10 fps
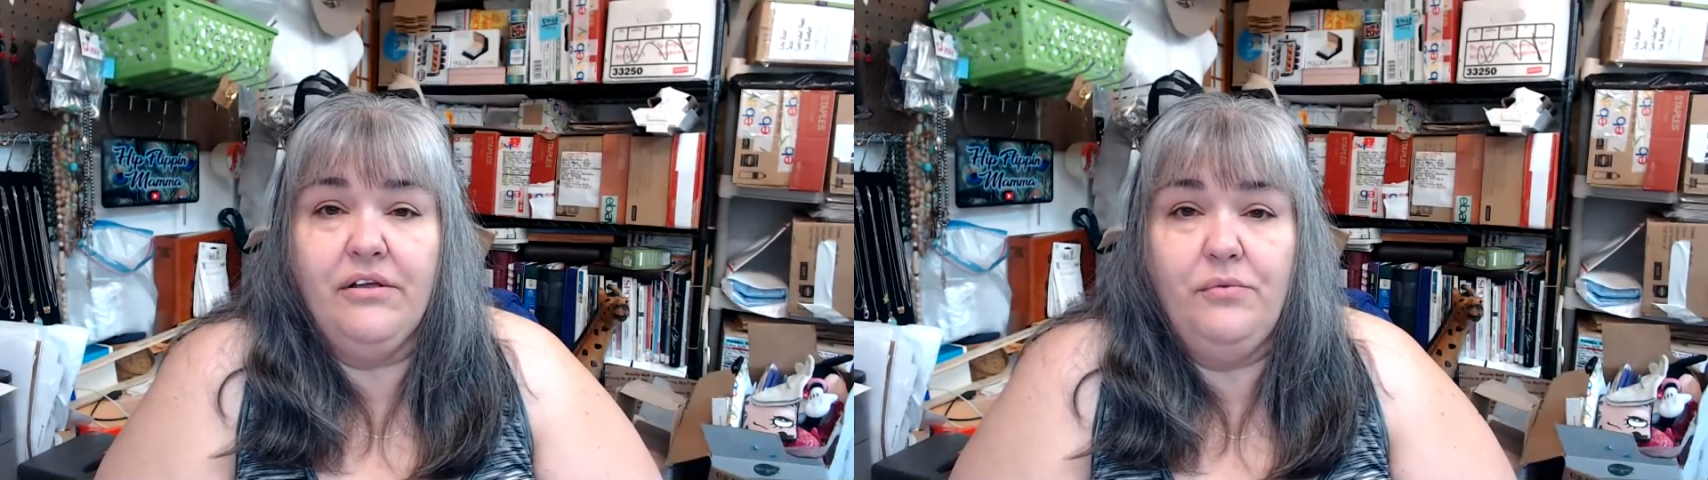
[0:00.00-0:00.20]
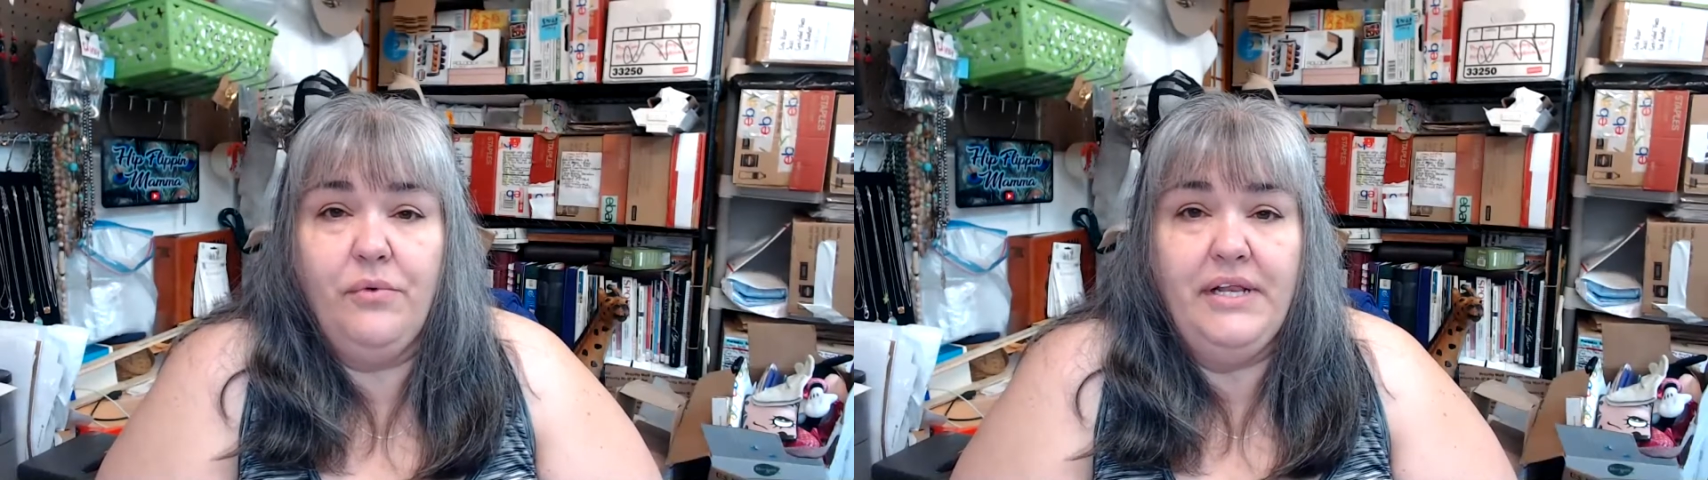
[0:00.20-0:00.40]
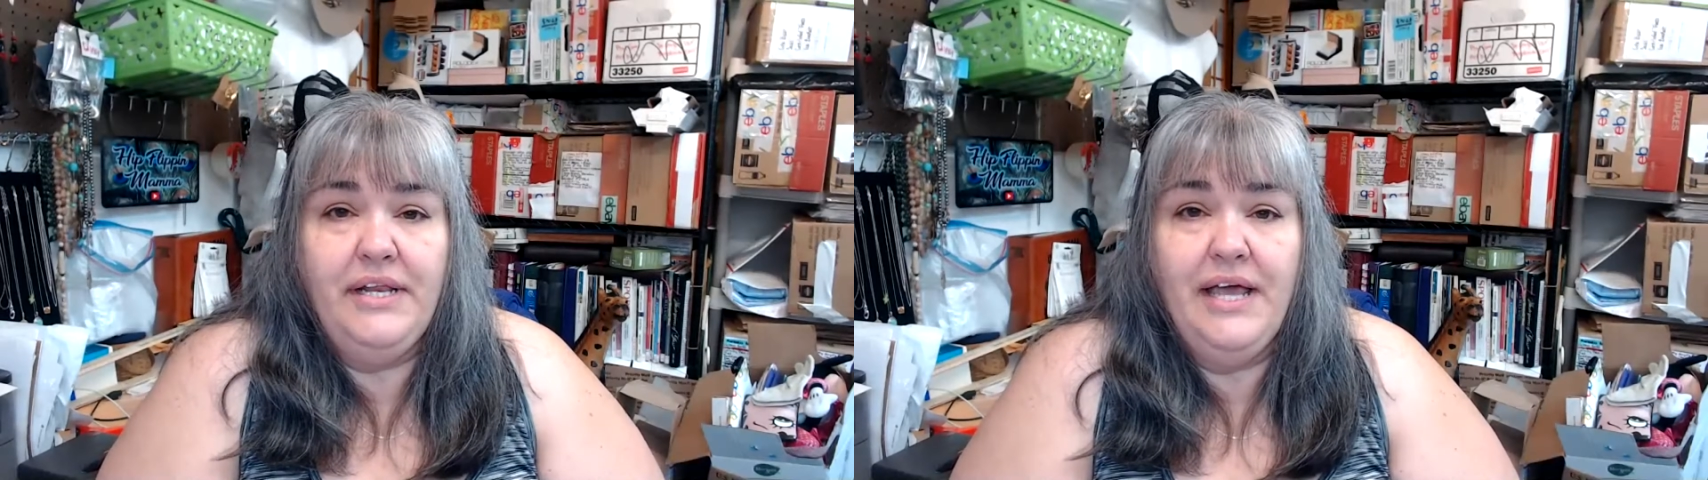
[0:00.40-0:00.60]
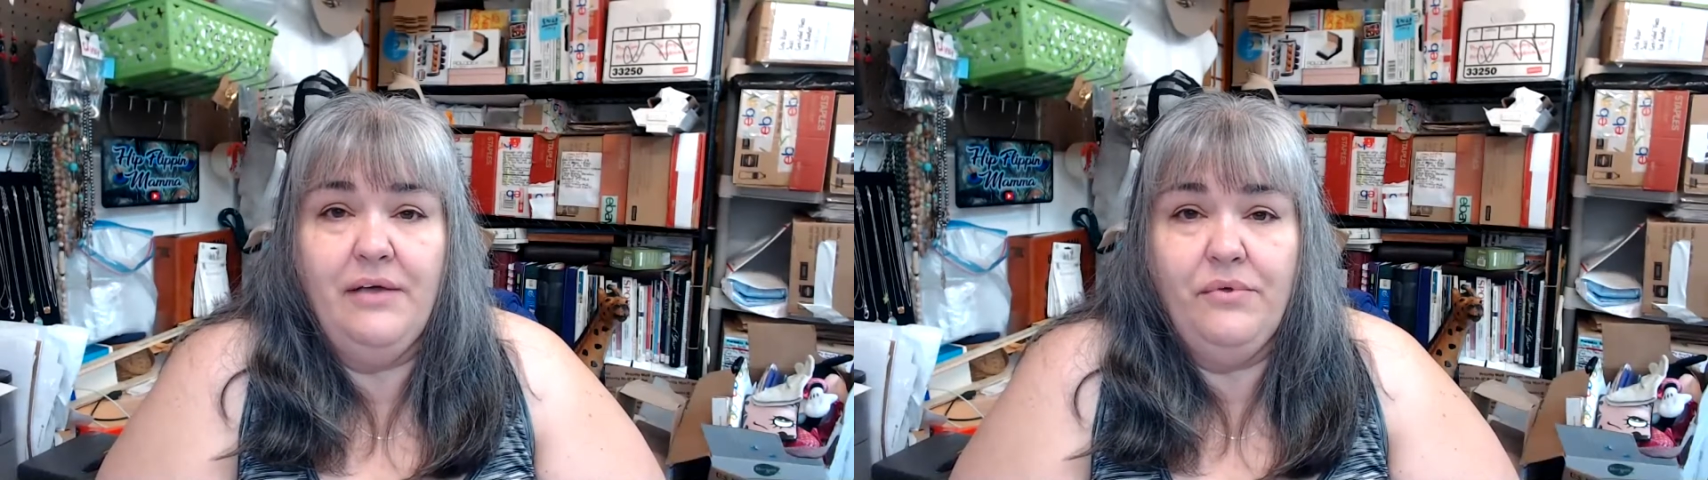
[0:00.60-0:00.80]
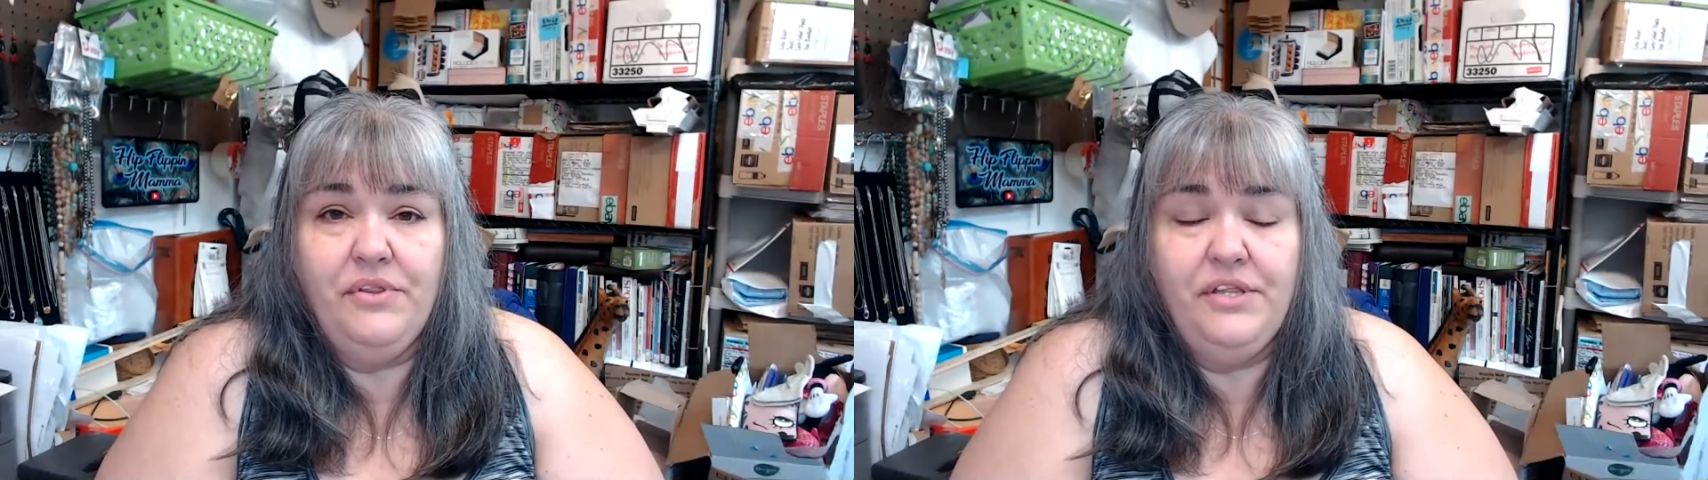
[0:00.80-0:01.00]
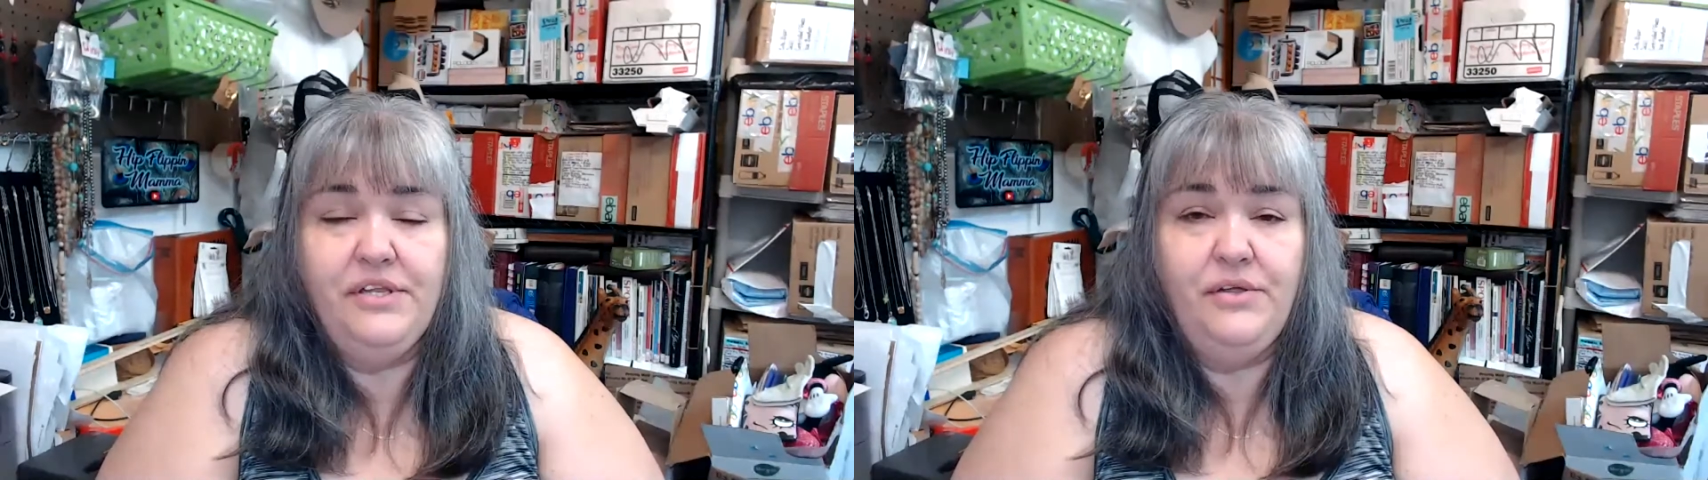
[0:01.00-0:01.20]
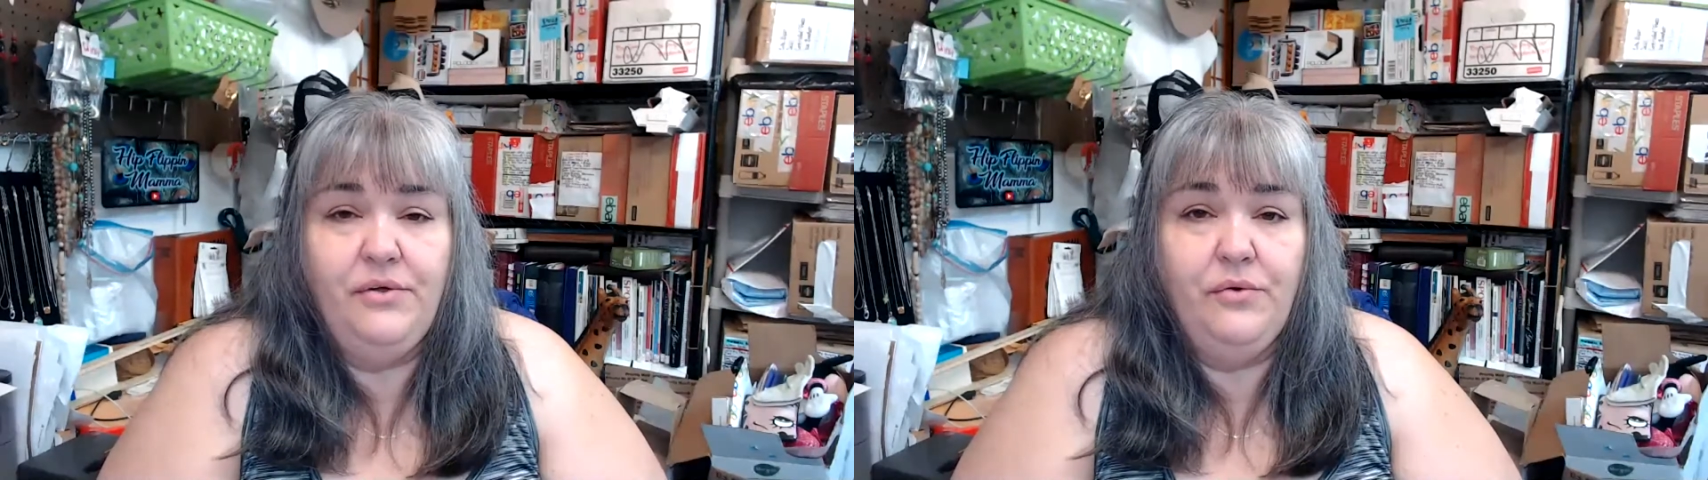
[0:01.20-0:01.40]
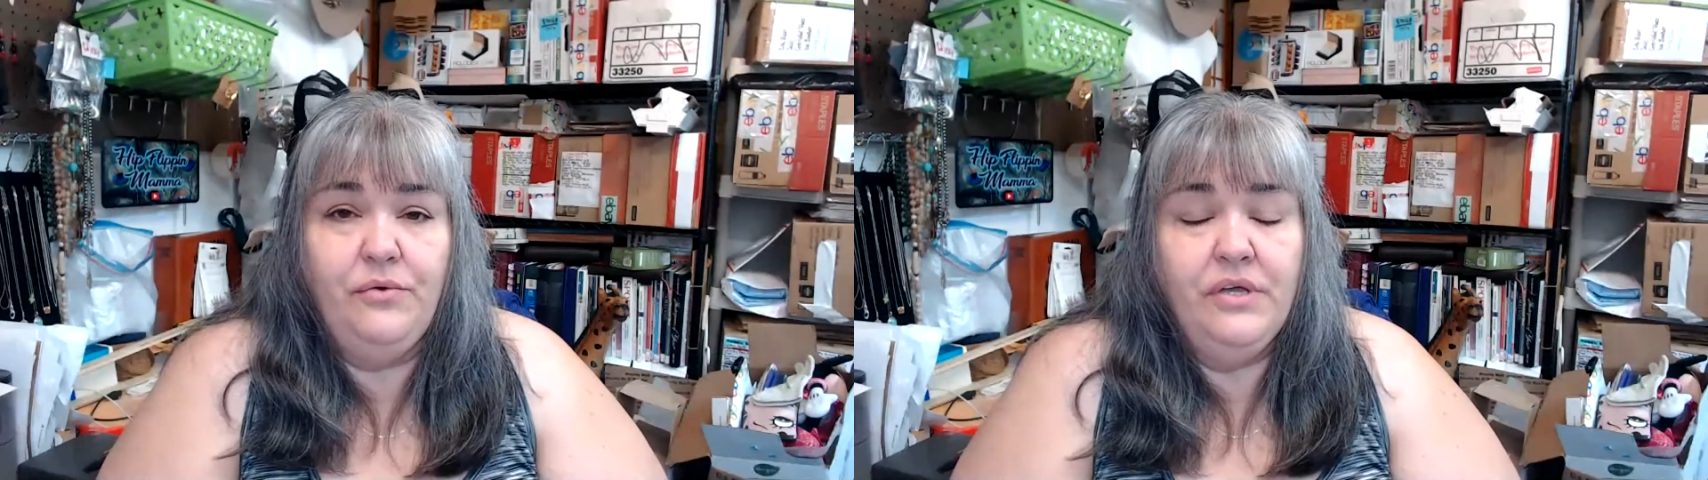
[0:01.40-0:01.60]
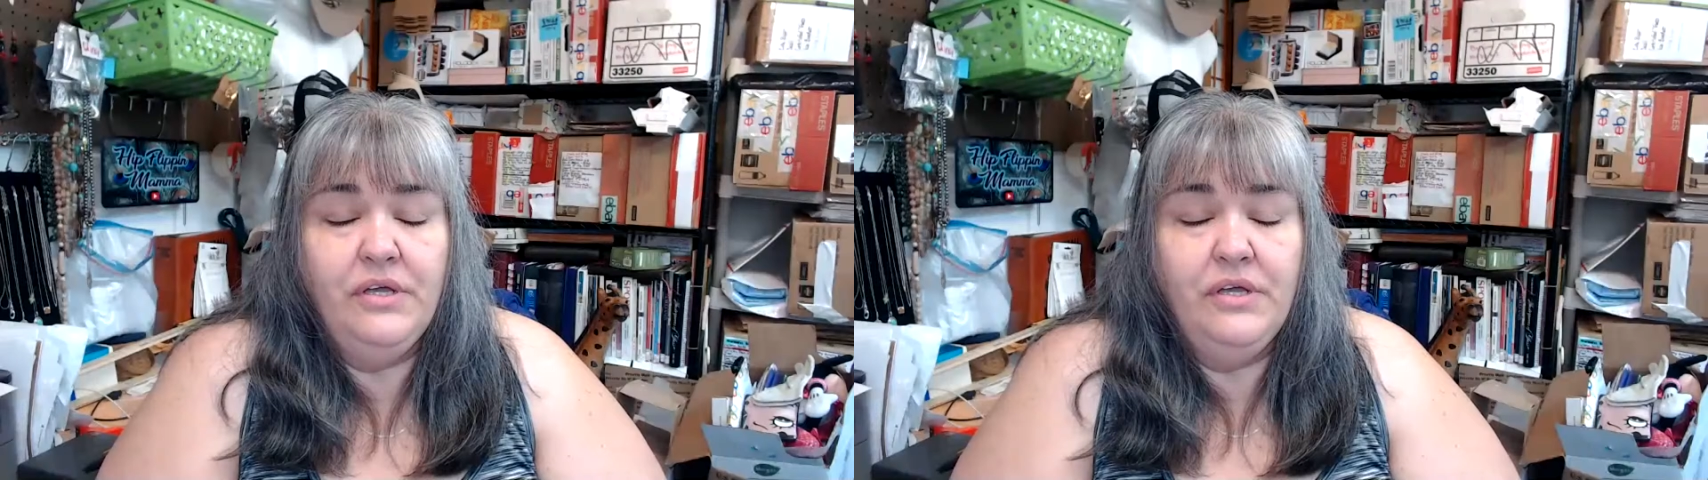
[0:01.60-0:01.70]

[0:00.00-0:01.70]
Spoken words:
and whatnot, with the new